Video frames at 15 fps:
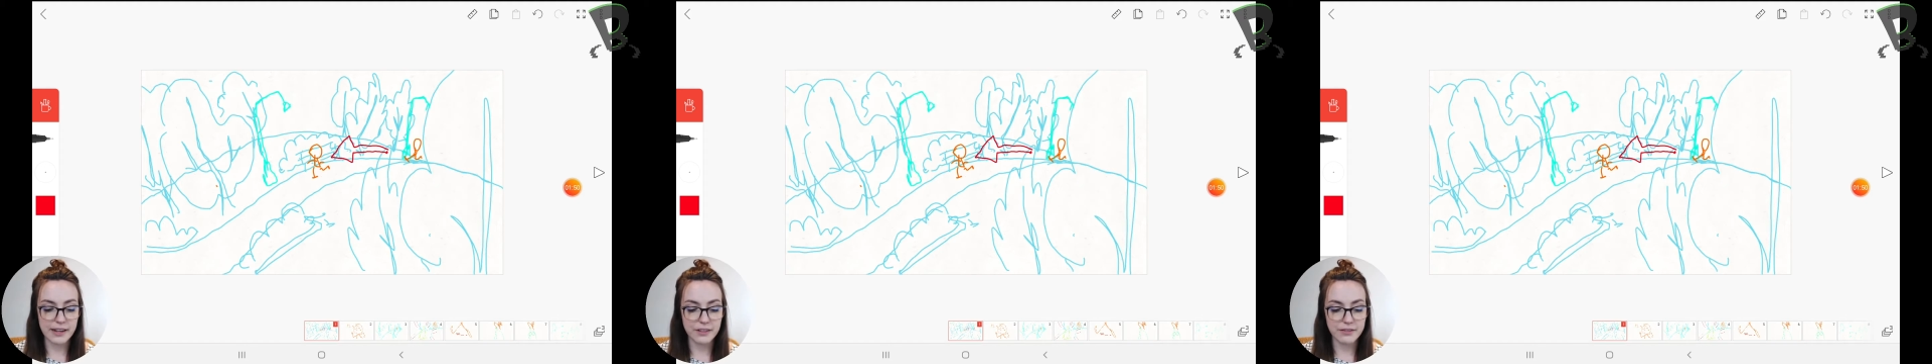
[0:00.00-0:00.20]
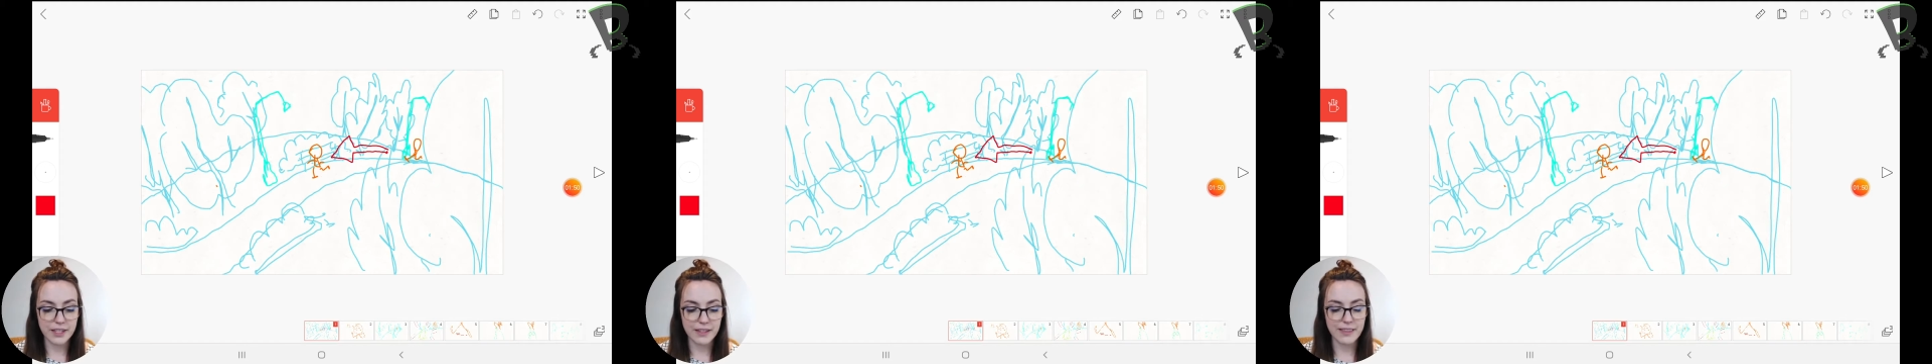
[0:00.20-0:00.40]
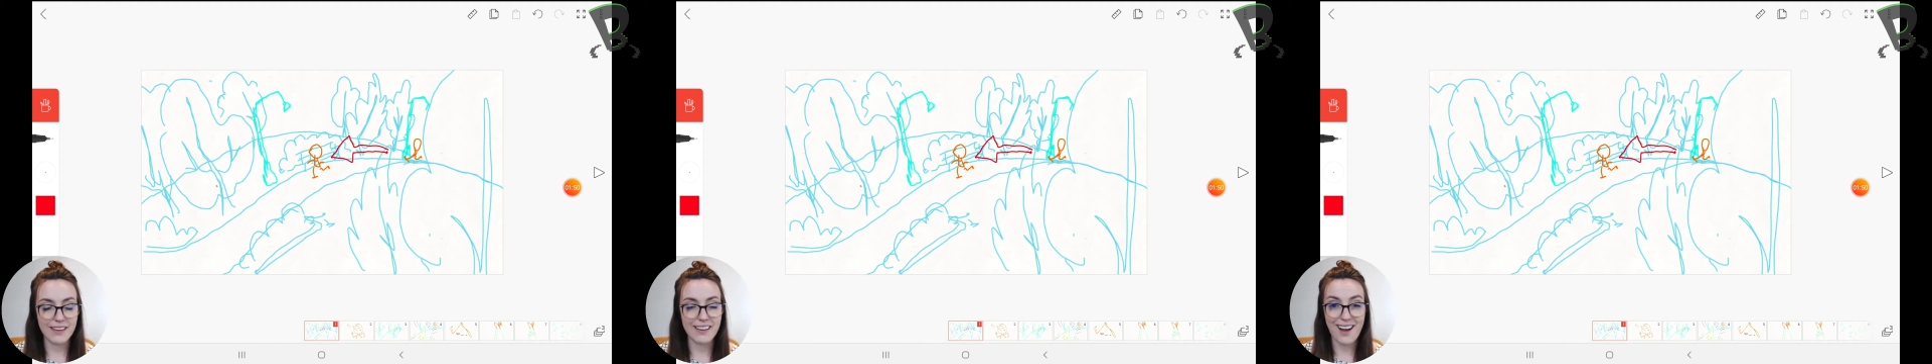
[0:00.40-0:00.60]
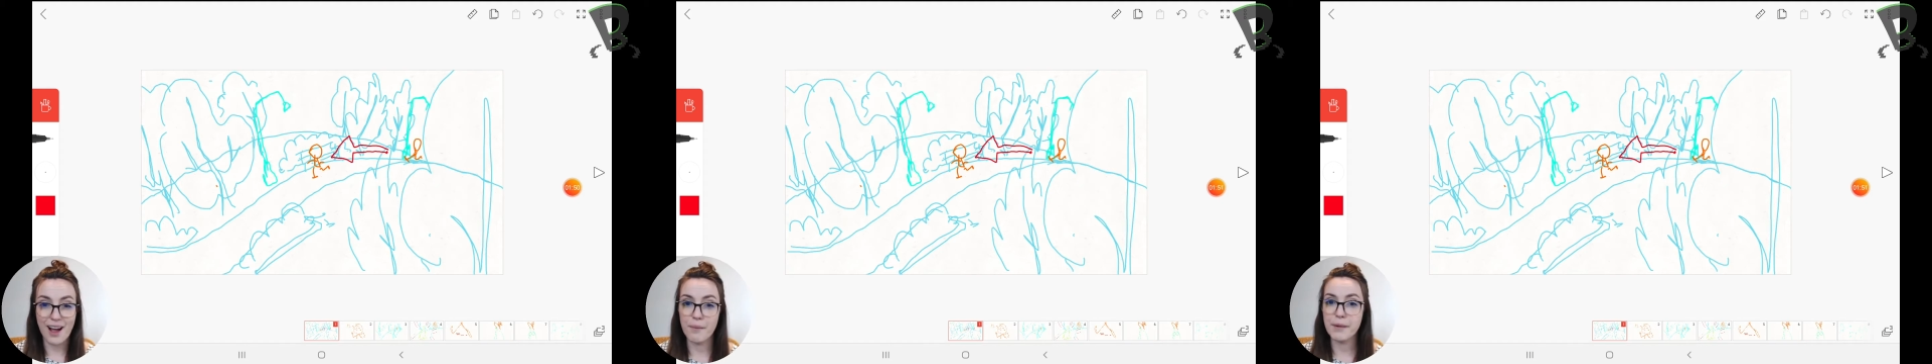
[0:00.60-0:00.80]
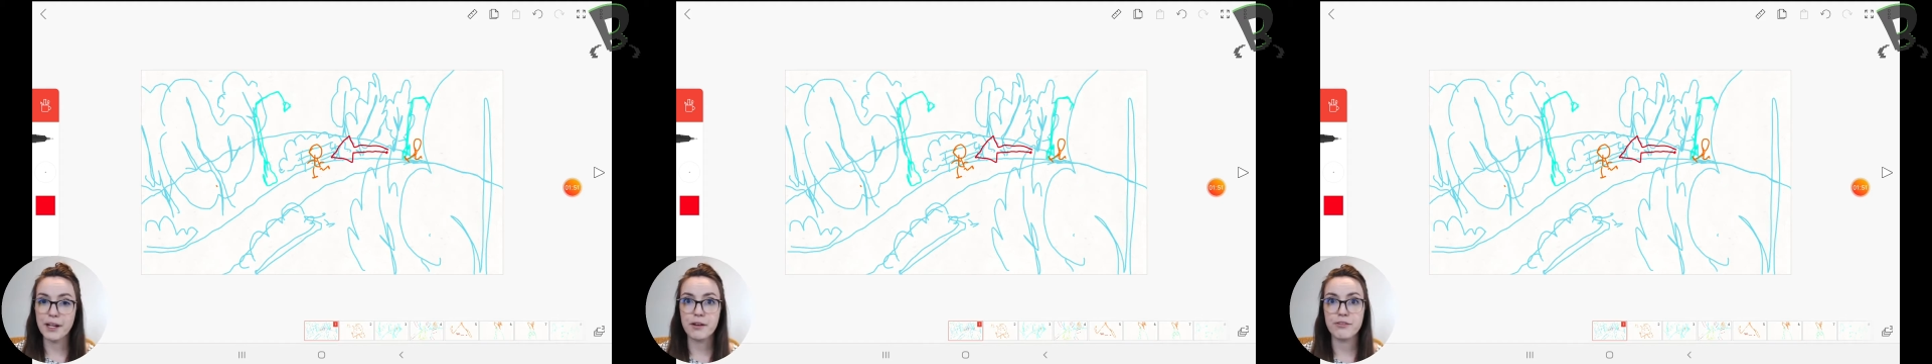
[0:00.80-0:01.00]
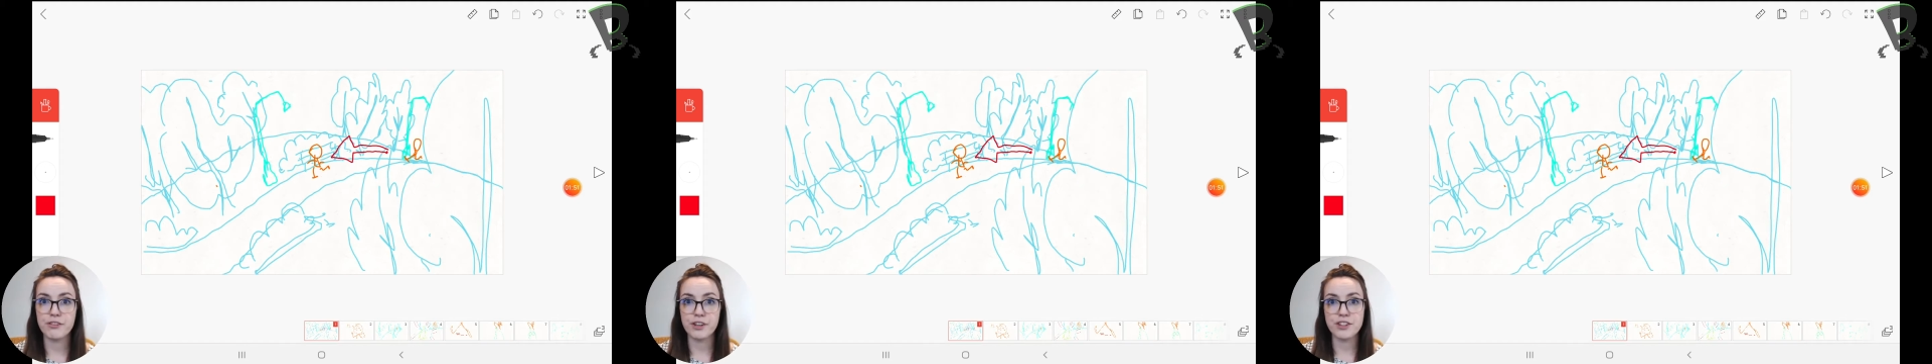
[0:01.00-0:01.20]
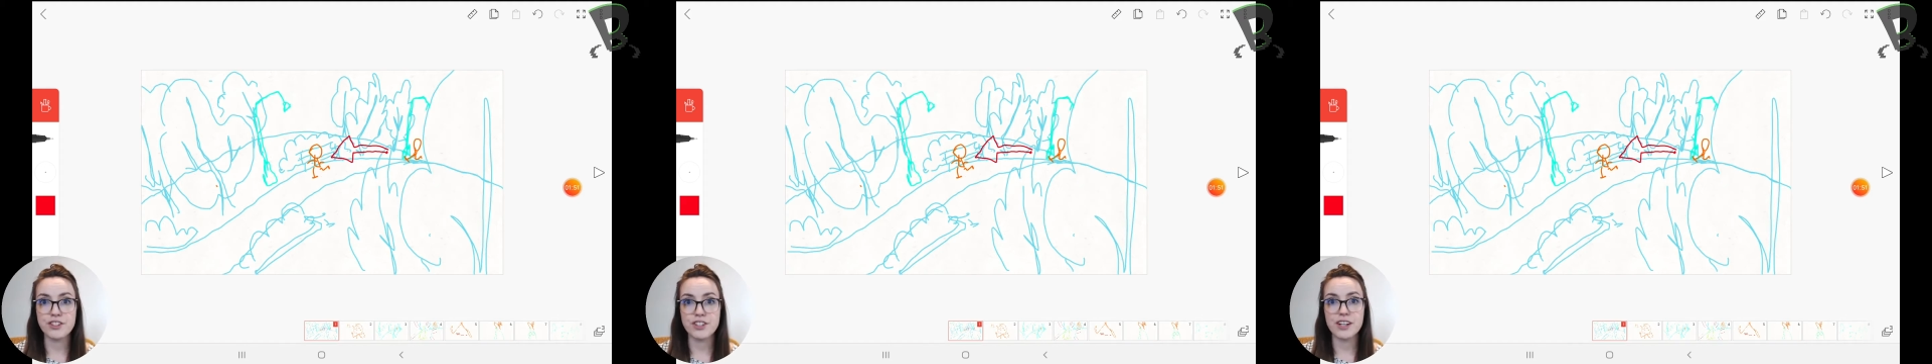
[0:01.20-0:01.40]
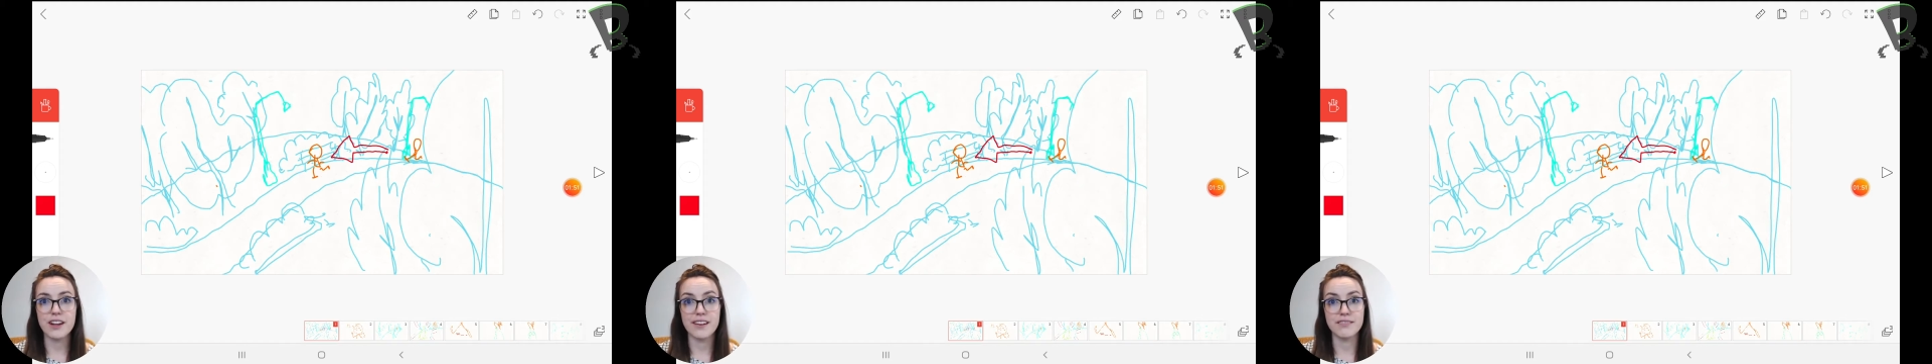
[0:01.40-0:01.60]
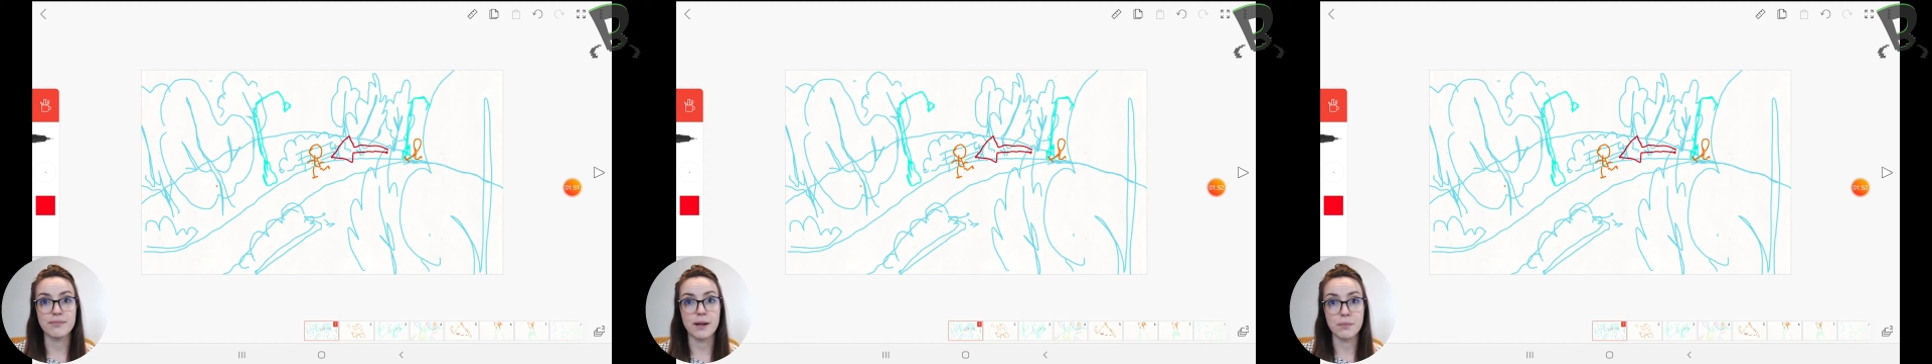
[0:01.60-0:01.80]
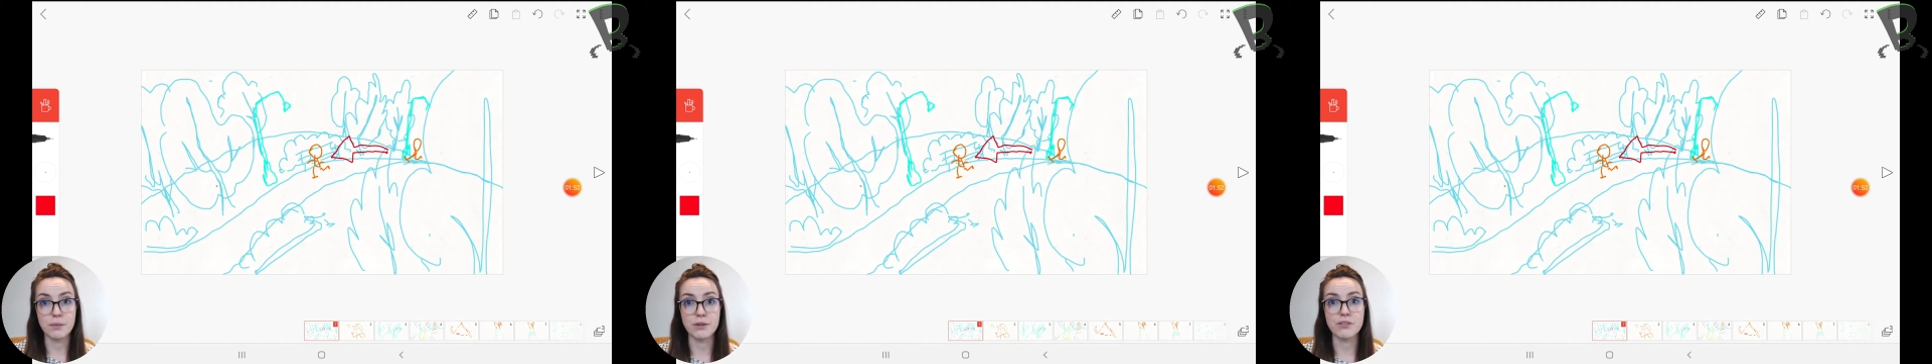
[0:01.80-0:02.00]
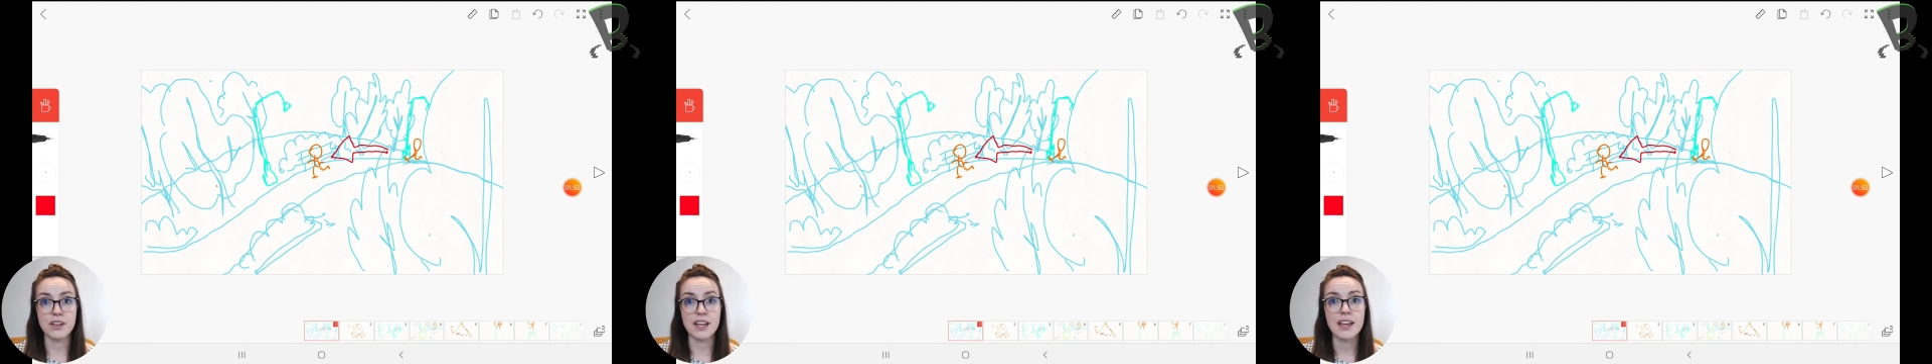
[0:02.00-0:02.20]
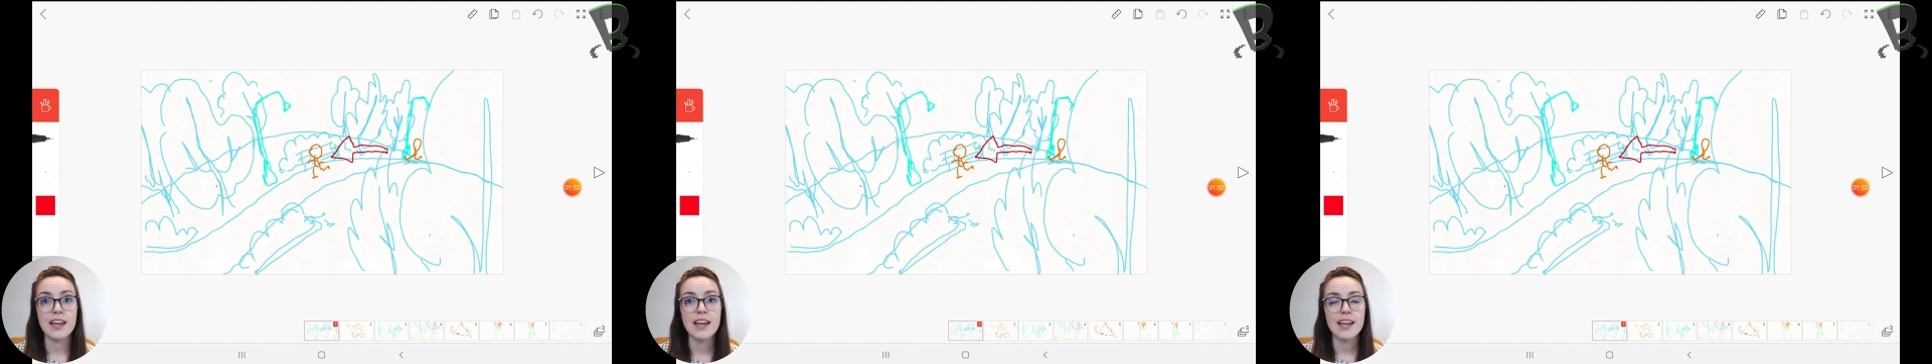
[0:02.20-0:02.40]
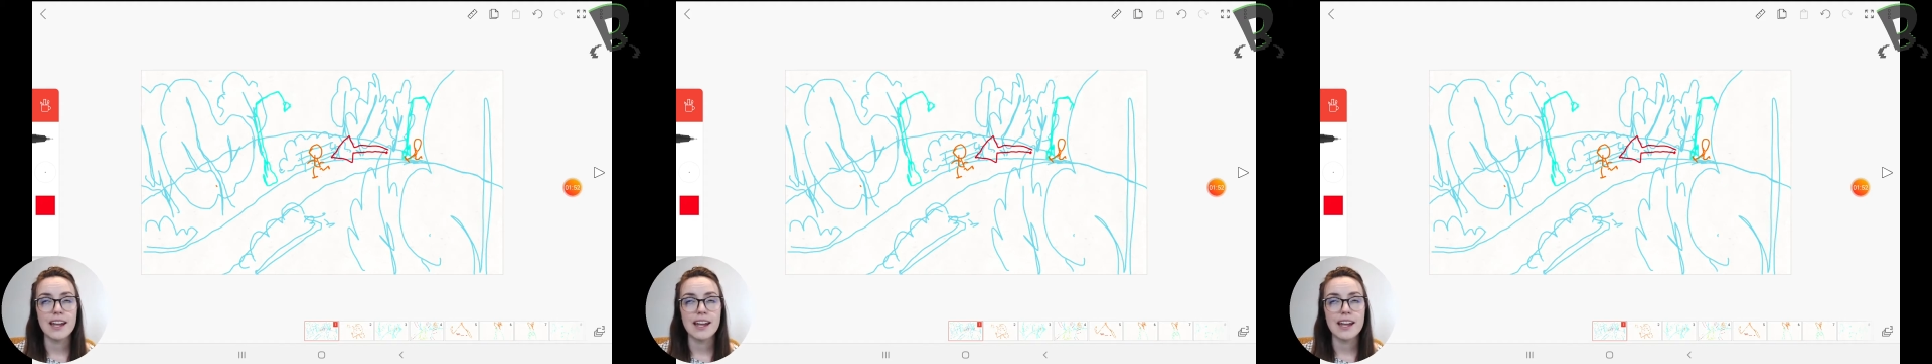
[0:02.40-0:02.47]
like the comic version of my movie.